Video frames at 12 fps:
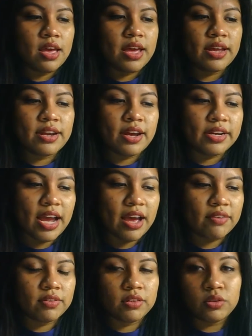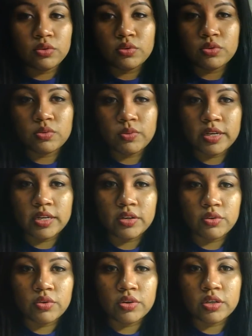and not have a lose
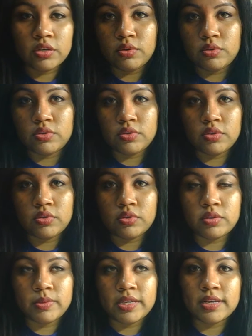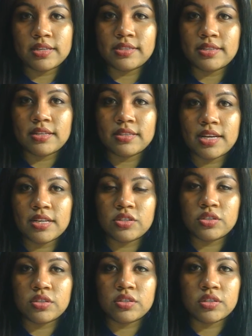win or a lose lose, because the
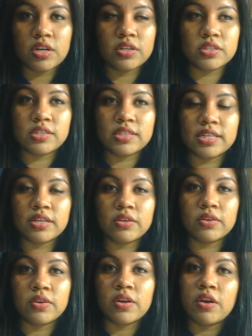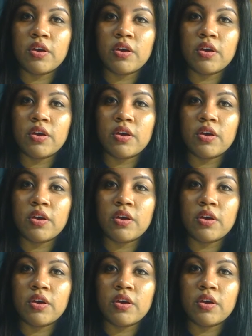intentions are still